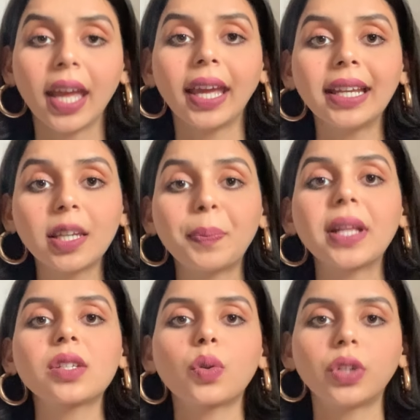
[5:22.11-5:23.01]
It
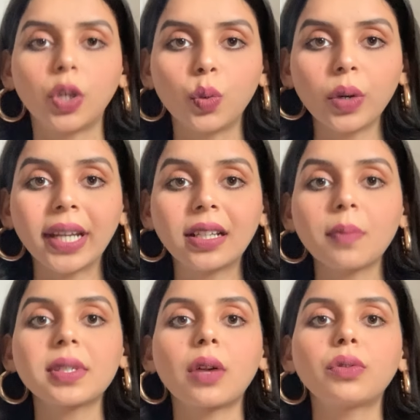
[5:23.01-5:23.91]
depends on you. It
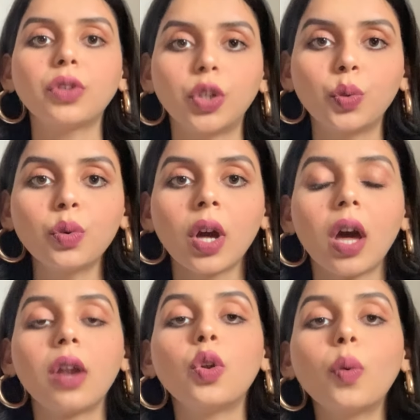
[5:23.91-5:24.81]
comes down to you.
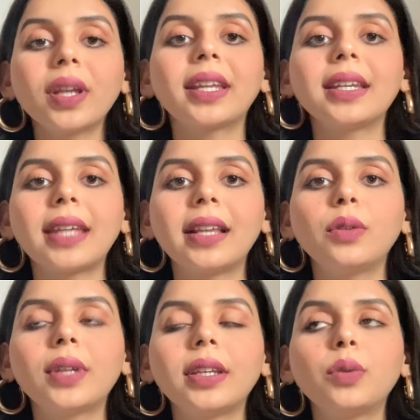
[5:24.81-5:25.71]
No one can tell you
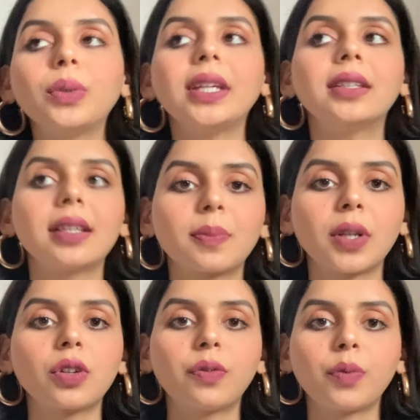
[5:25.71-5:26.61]
that you need this much
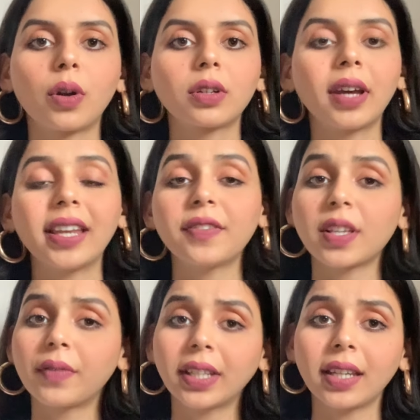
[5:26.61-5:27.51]
of water, and if
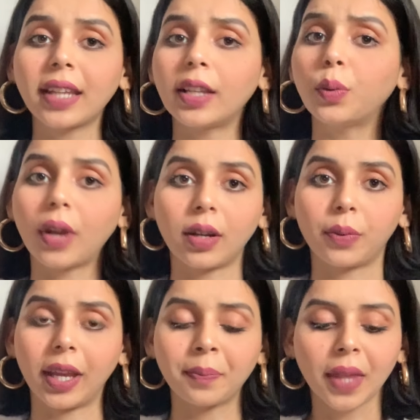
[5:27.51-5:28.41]
someone can tell you, run
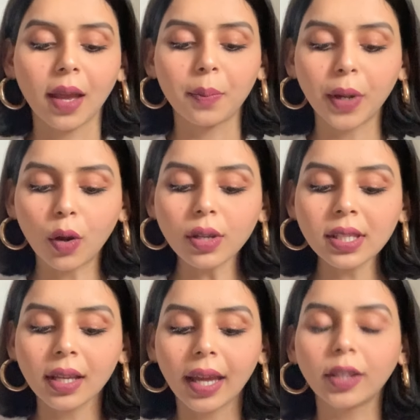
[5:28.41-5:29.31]
away, because
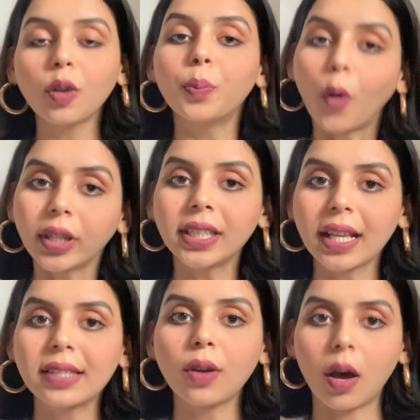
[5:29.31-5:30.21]
your body
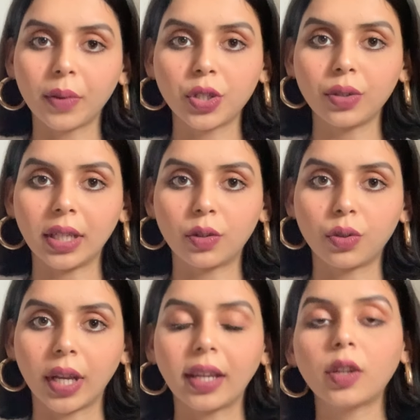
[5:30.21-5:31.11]
tells you how much you need to
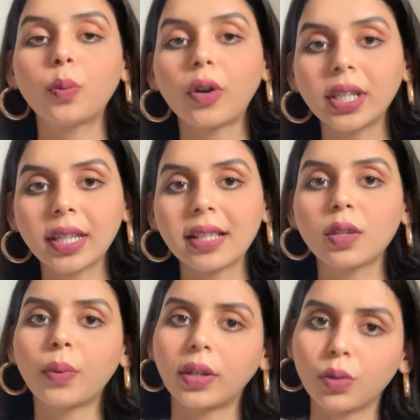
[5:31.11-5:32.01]
drink and your body tells you
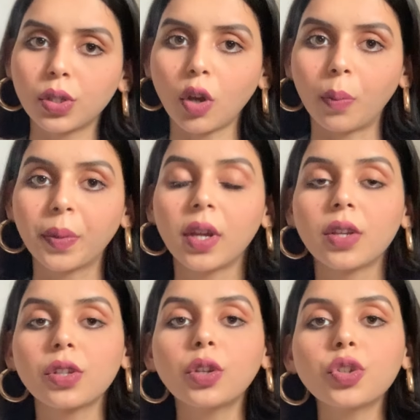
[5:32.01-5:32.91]
when to stop.
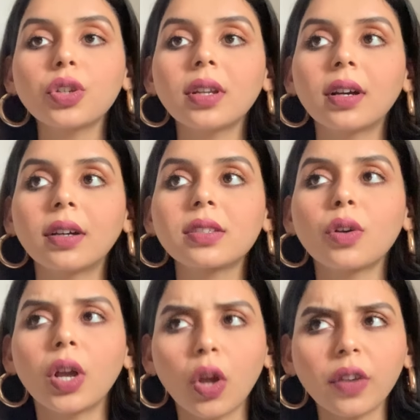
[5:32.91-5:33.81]
So you should, so
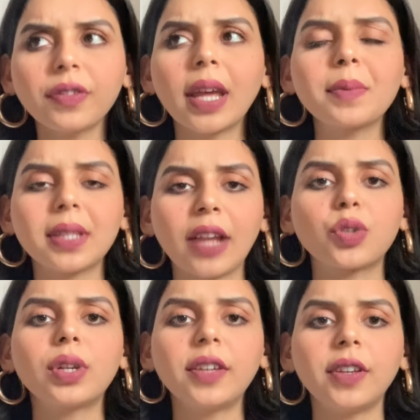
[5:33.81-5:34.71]
a lot of times
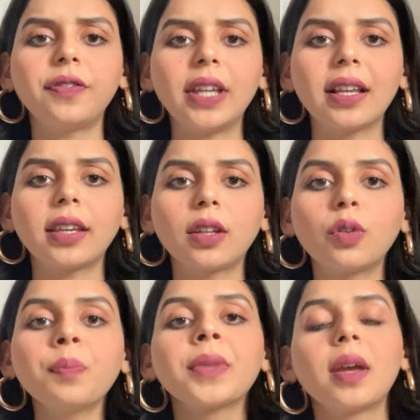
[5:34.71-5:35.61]
naturally we feel like,
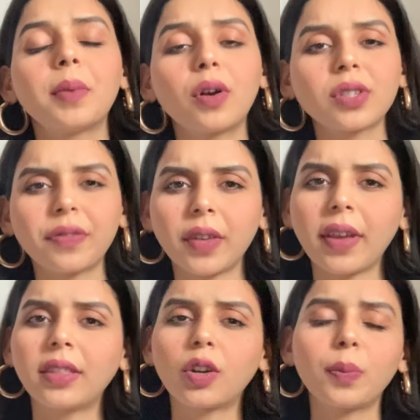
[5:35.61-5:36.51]
because of the
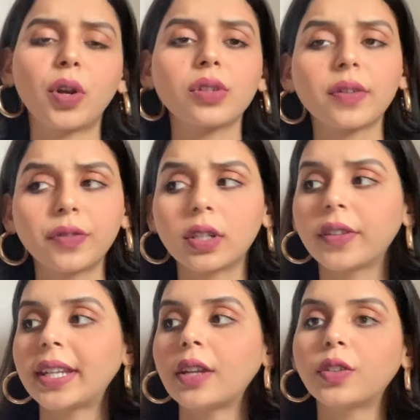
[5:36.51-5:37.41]
weather or because of work, we
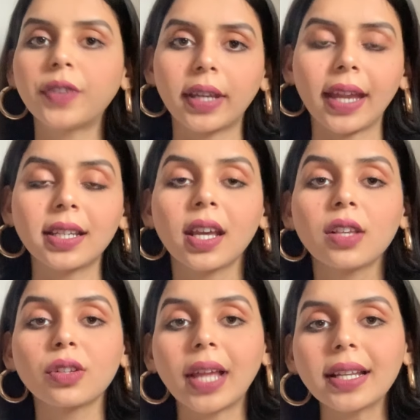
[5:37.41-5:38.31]
tend to forget.
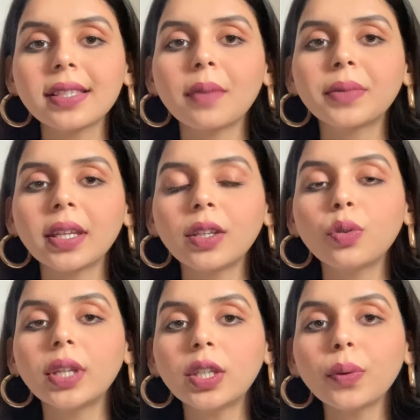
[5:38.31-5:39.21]
So that is something you
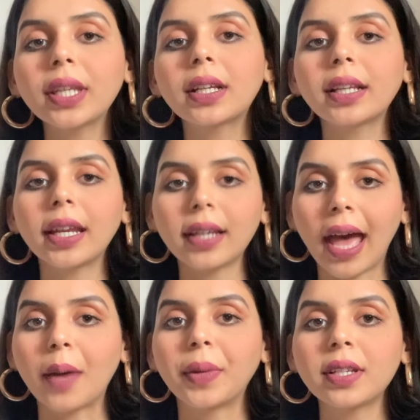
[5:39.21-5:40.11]
need to inculcate a
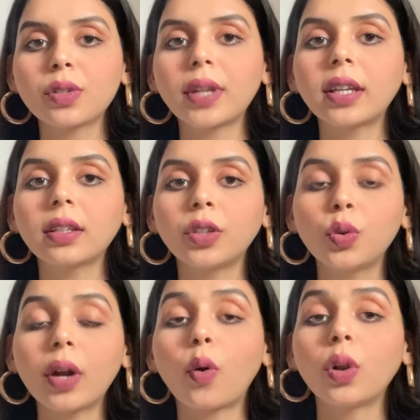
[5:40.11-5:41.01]
habit, so that you
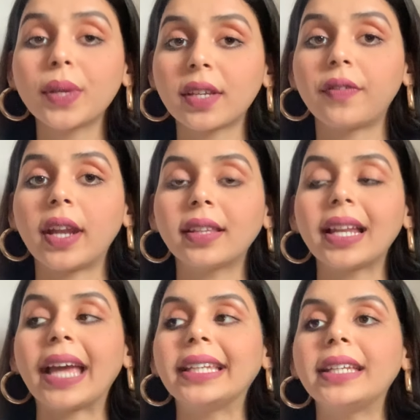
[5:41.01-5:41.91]
are always aware that
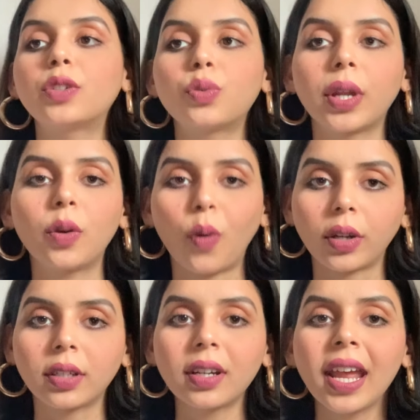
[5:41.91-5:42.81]
I need to drink
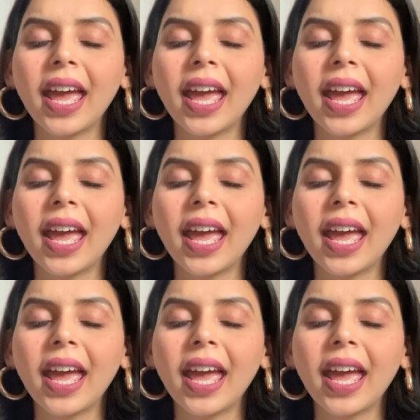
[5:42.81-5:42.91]
water.